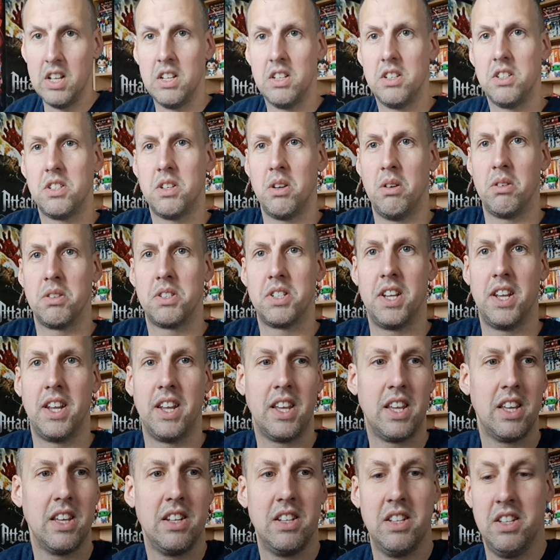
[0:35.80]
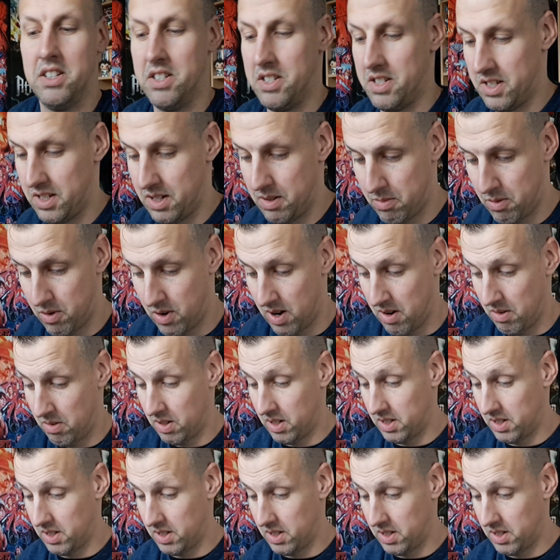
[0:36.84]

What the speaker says: So I'll take this out.